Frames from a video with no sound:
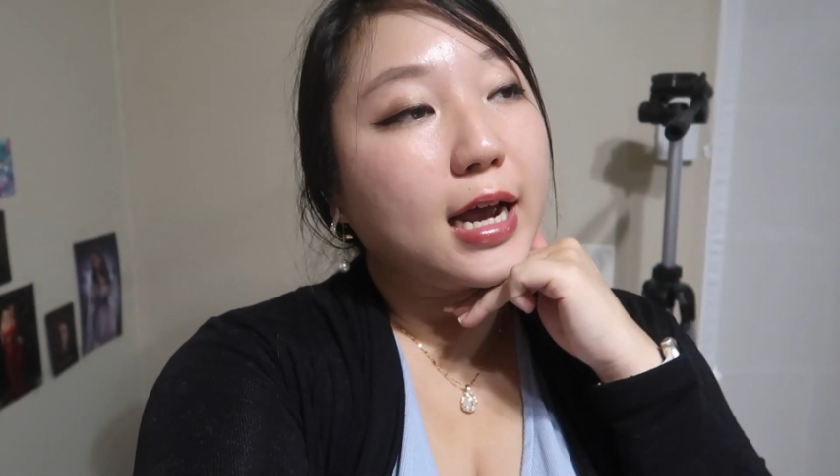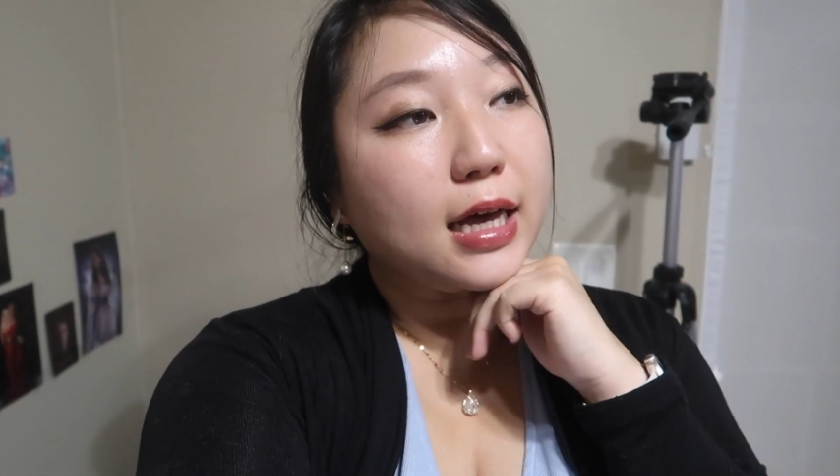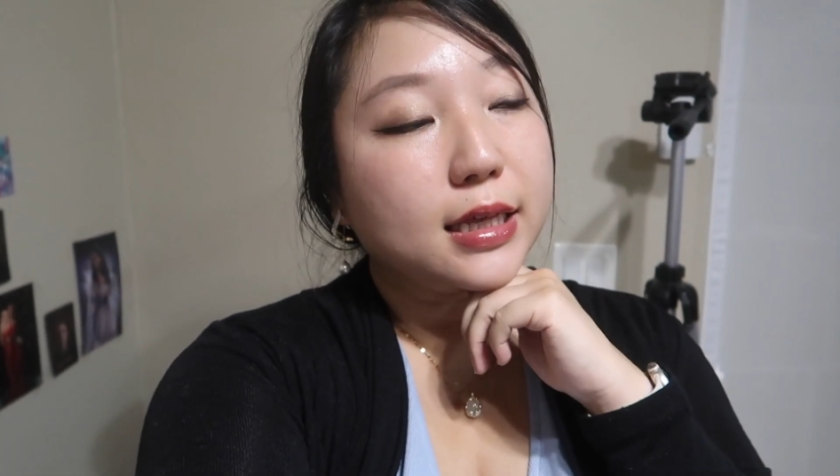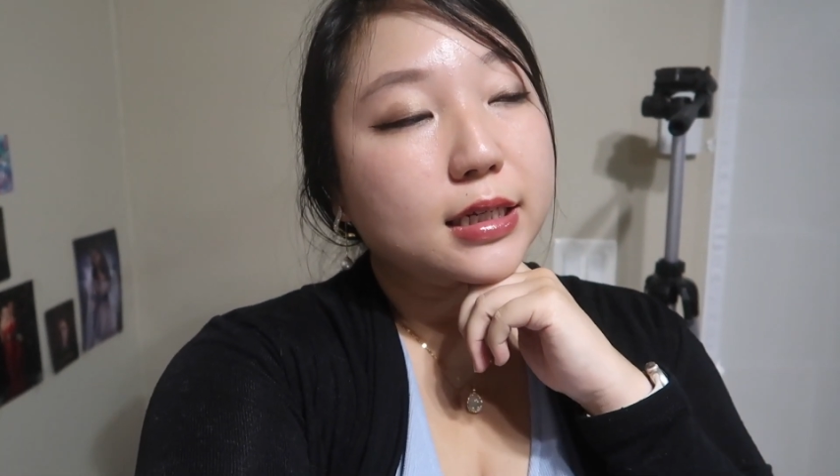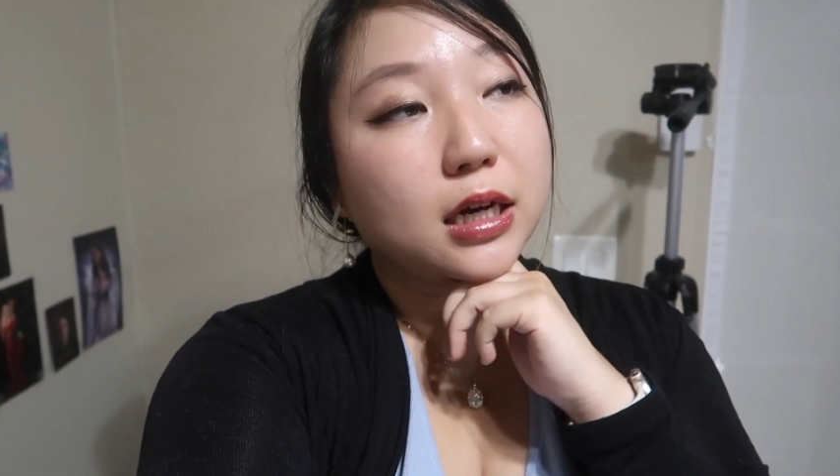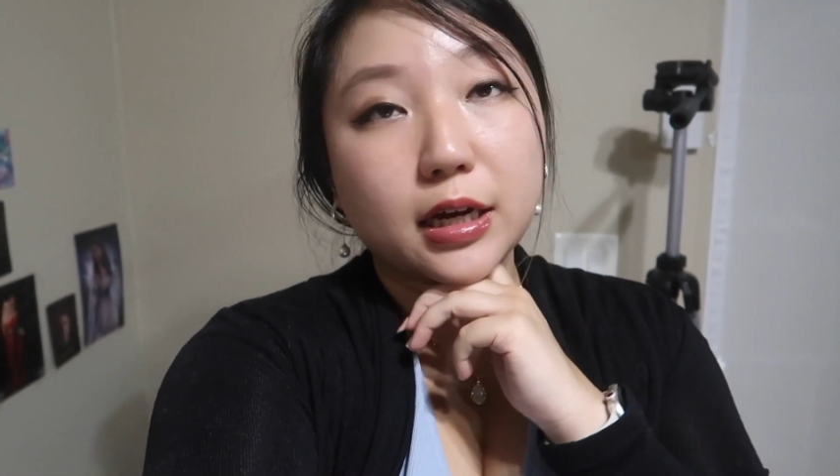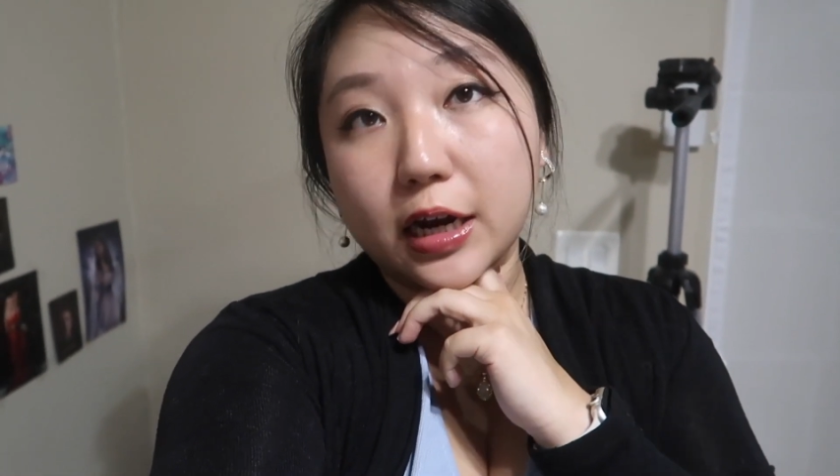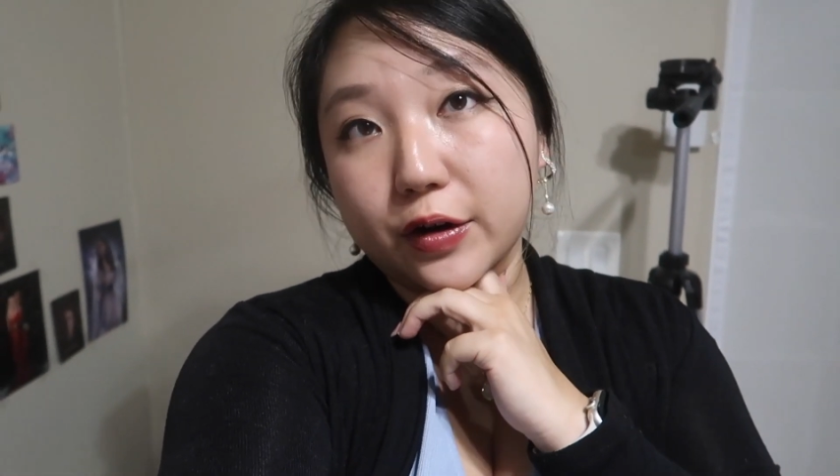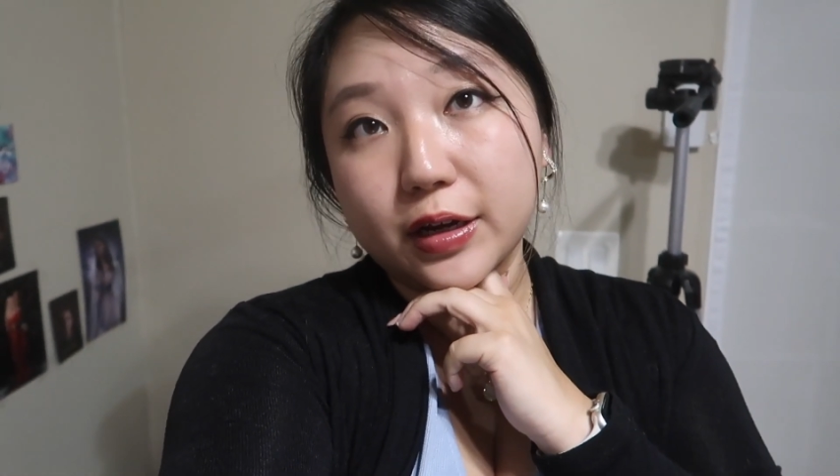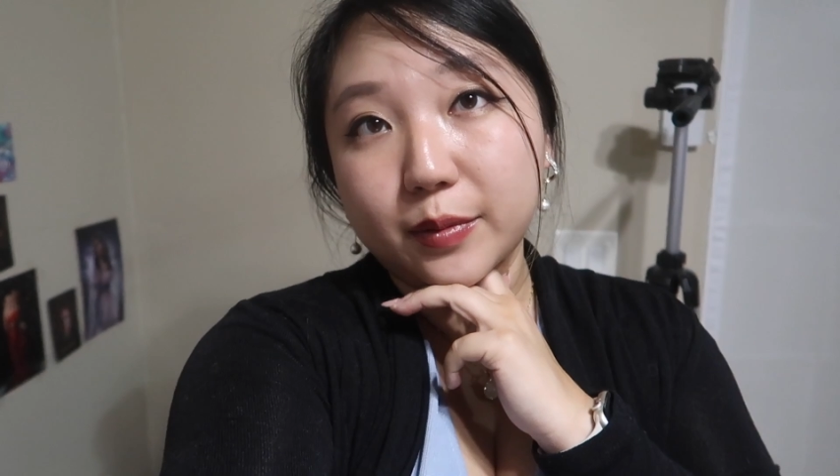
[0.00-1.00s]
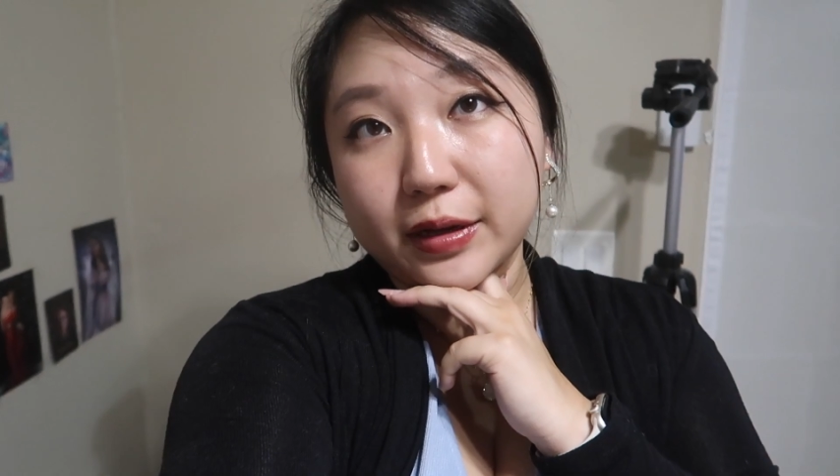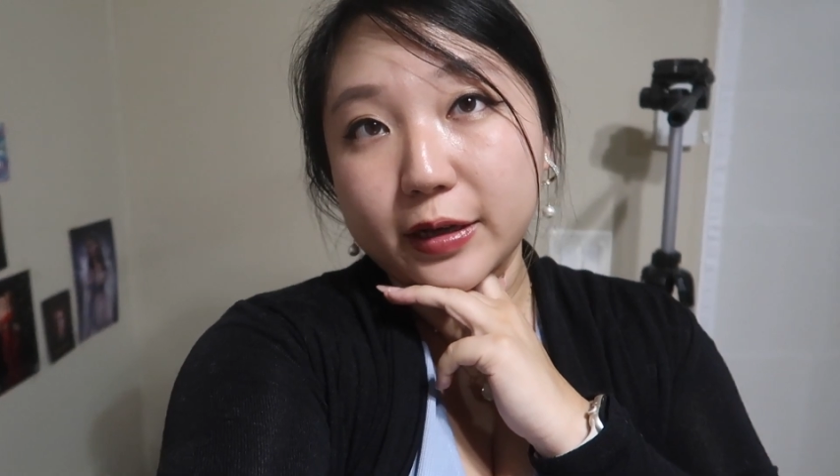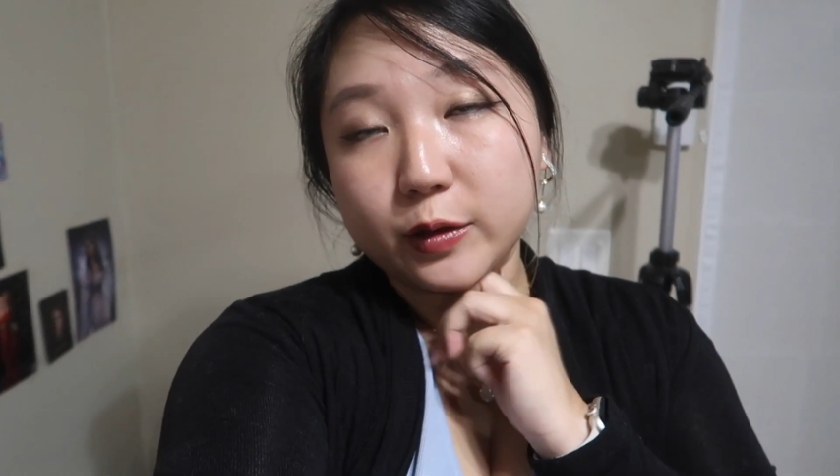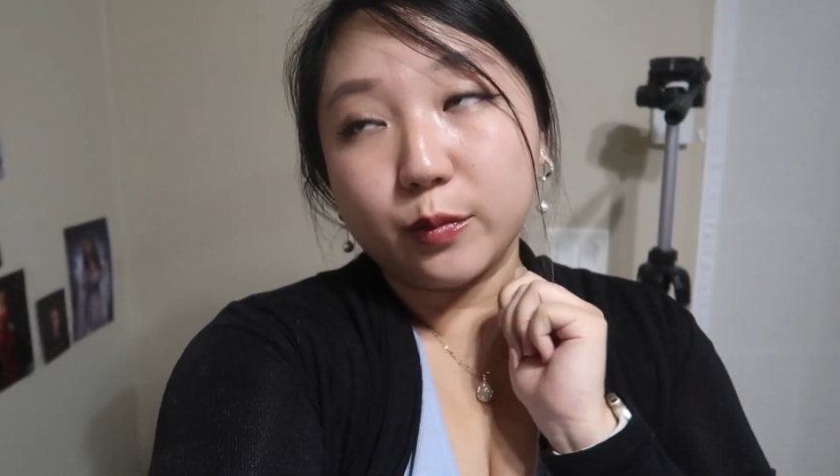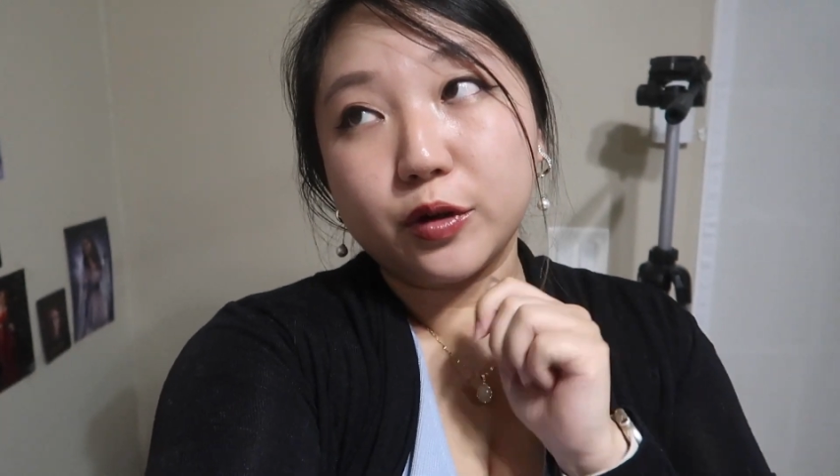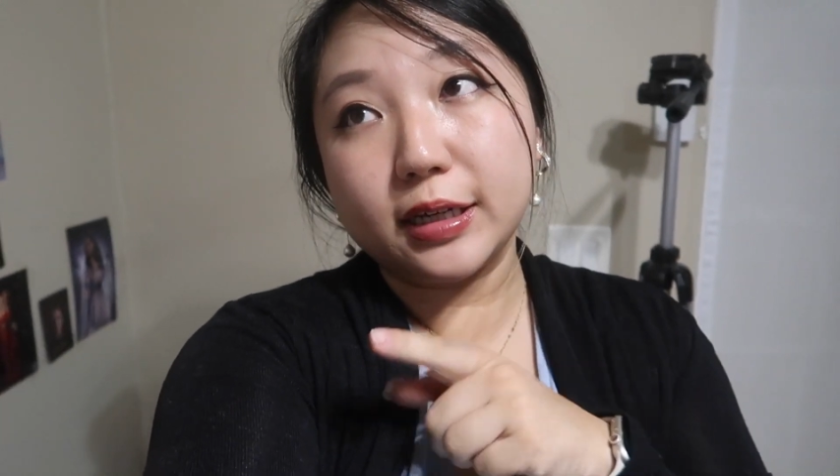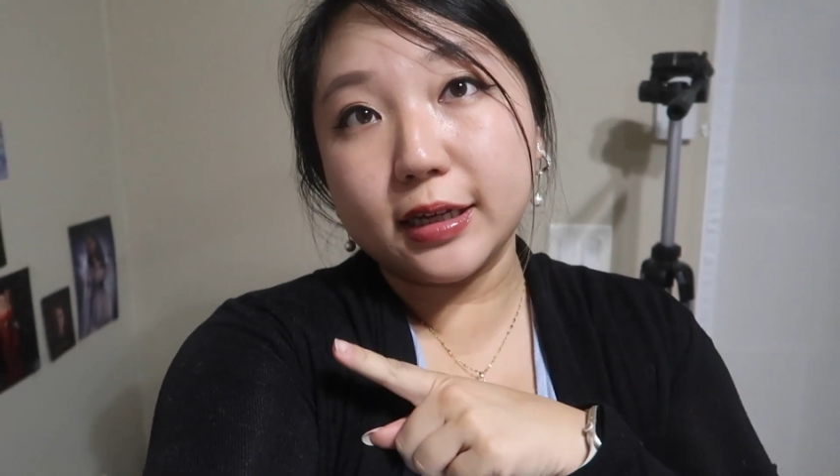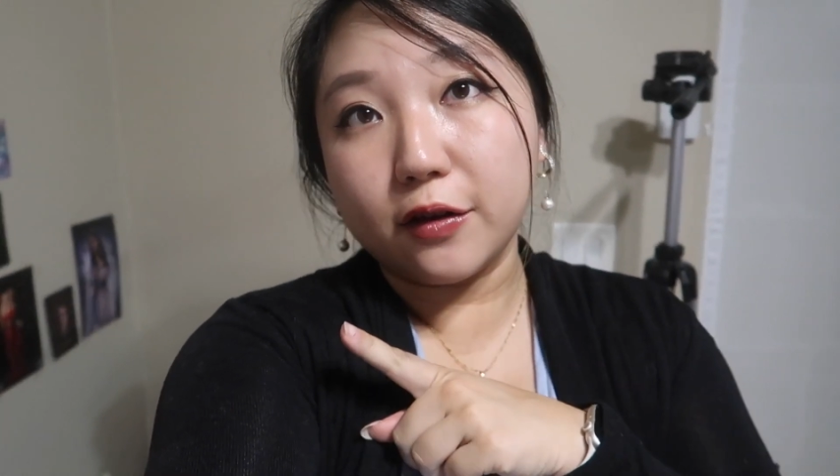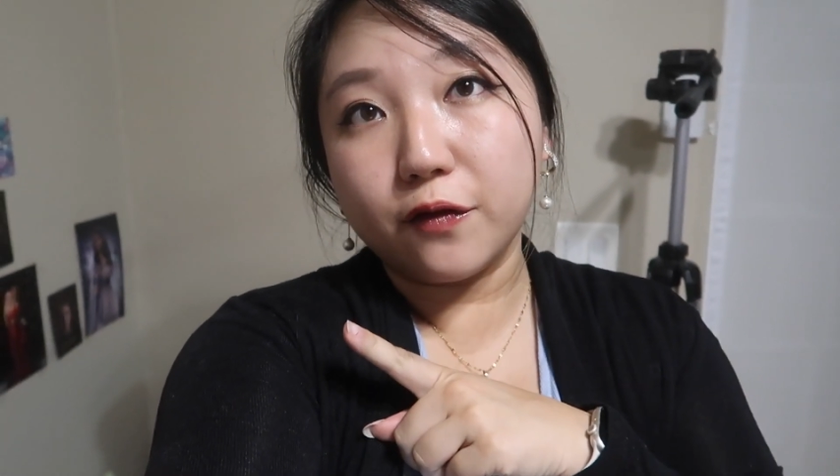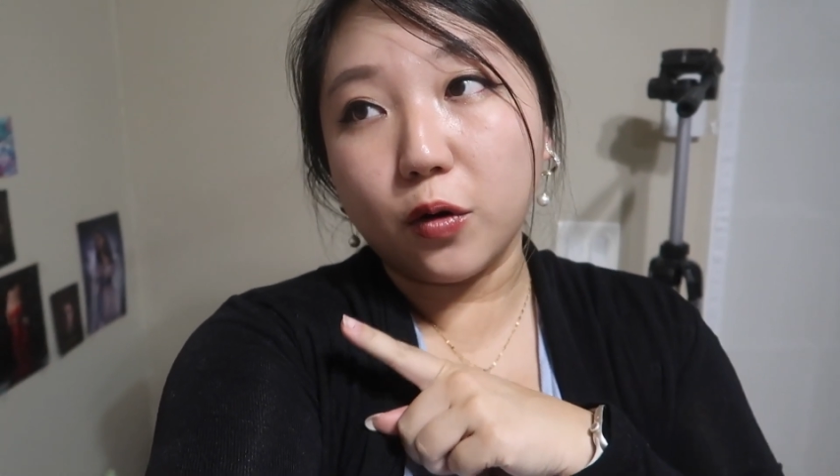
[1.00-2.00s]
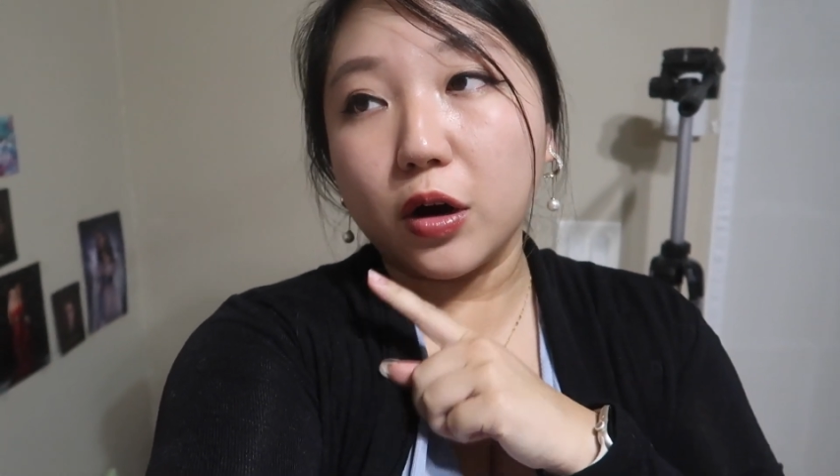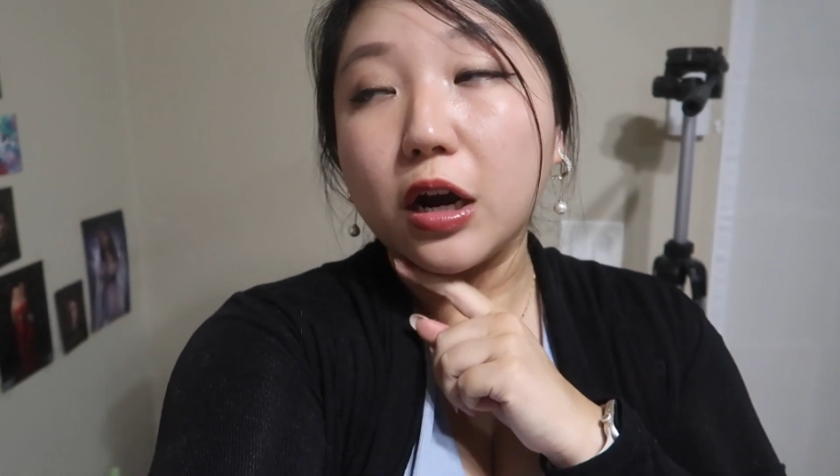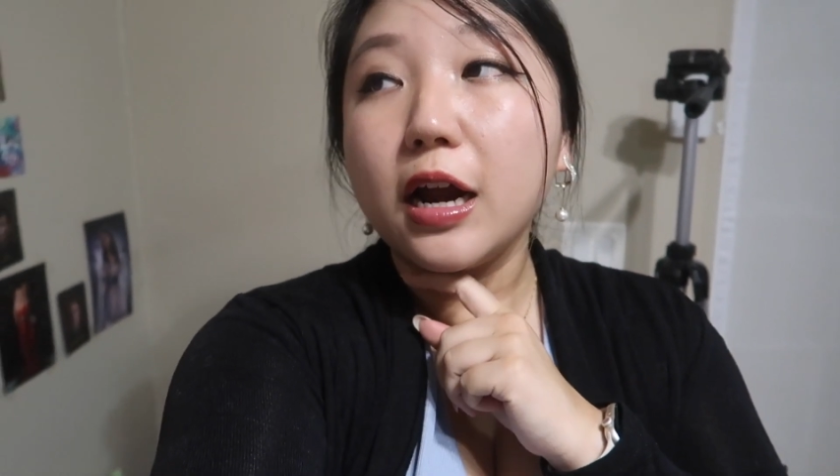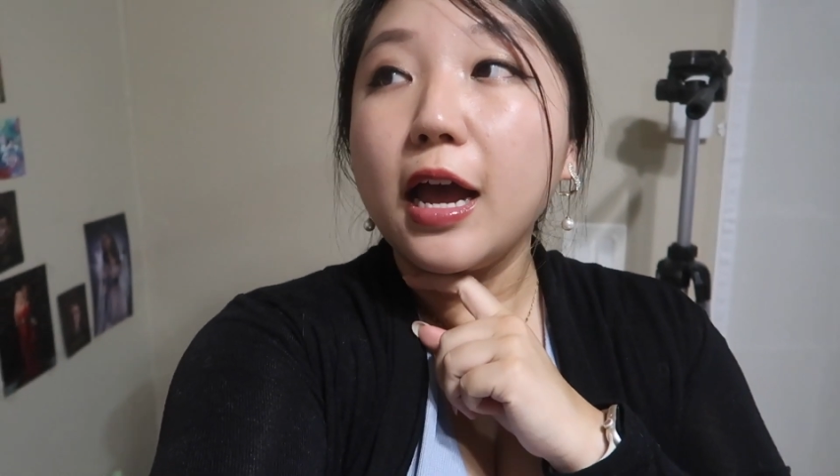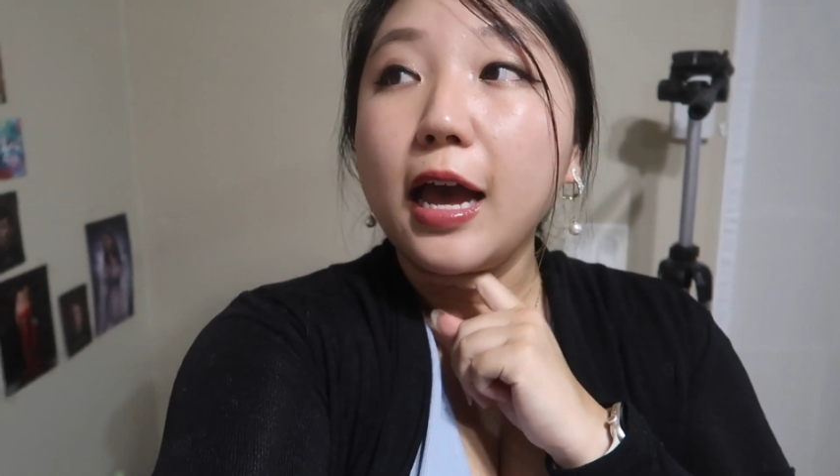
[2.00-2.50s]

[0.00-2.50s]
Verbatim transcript: at this Hungarian place, which I'm pretty excited for.